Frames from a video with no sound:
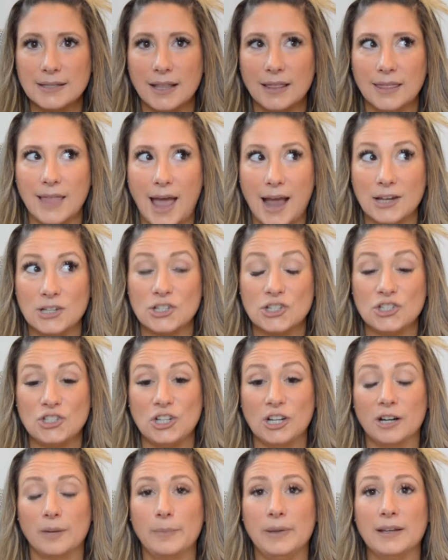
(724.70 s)
last
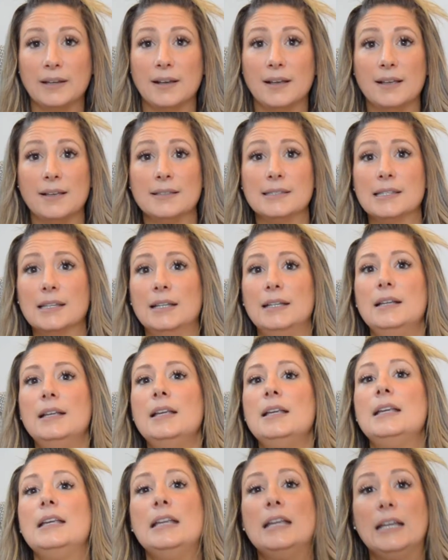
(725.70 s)
year because
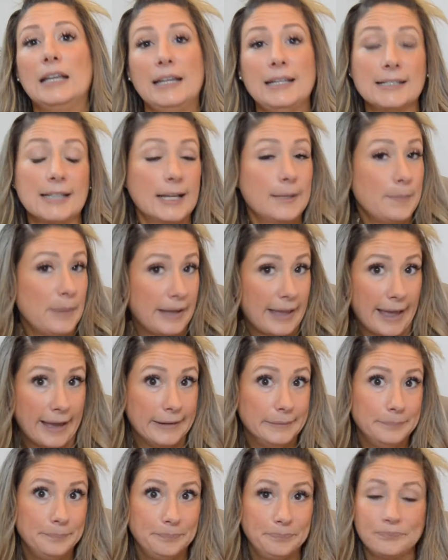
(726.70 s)
he's got a big
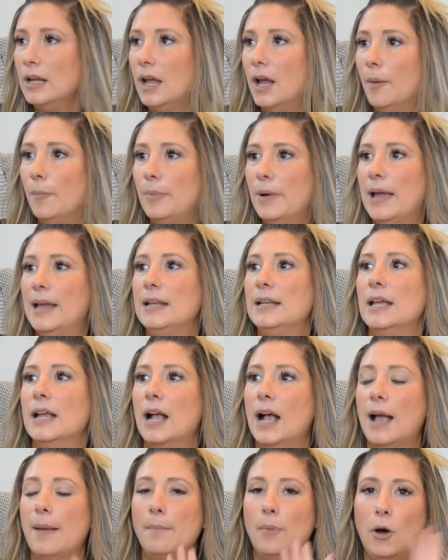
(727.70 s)
head. But
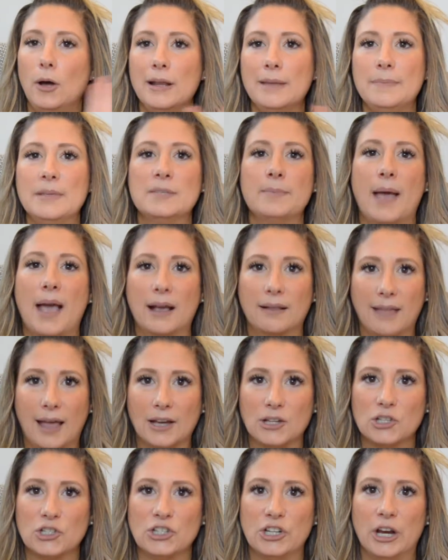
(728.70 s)
I bought him this pack
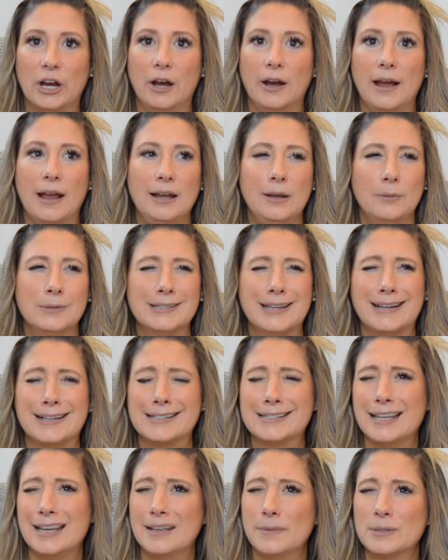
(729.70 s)
last year, and it was like
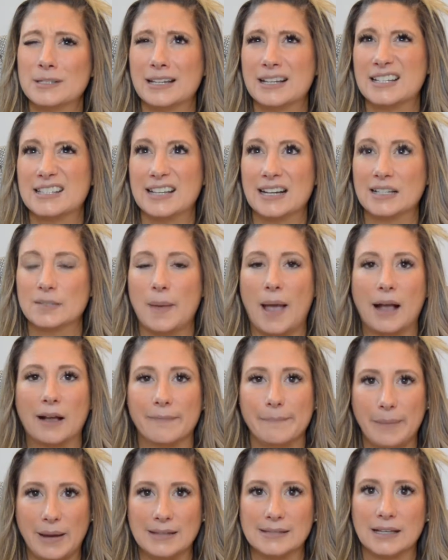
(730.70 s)
a 6-pack
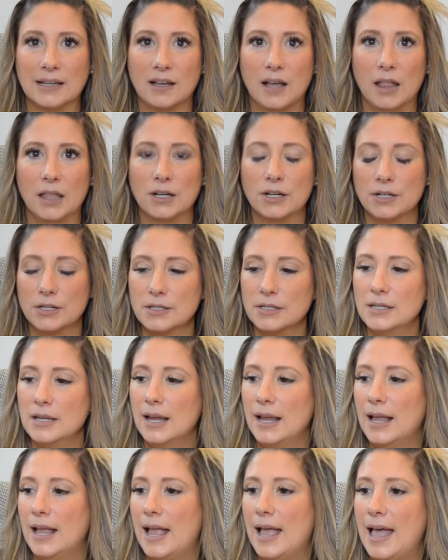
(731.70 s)
of basic colors,
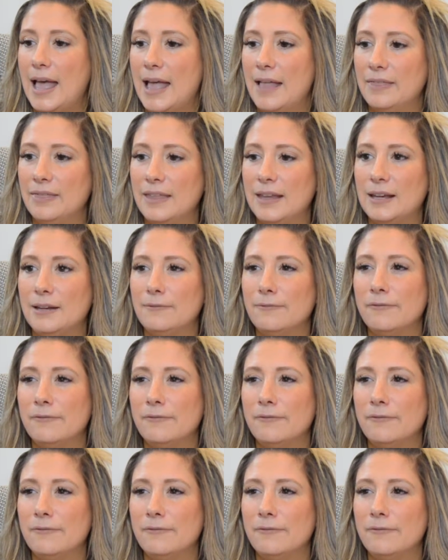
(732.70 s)
and they